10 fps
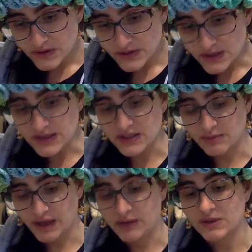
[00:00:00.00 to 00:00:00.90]
since this
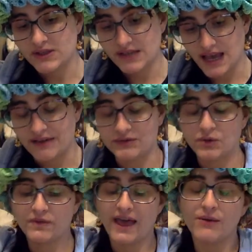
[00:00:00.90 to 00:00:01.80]
money was saved,
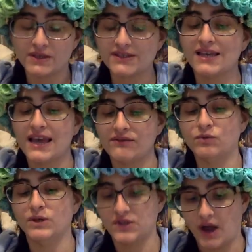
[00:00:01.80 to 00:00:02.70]
that was saved
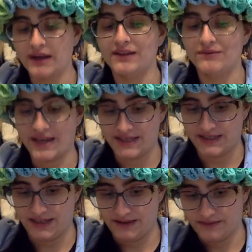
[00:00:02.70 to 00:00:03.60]
was not
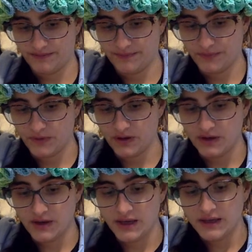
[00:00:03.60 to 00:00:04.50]
invested.
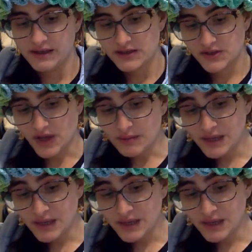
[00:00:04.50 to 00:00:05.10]
Some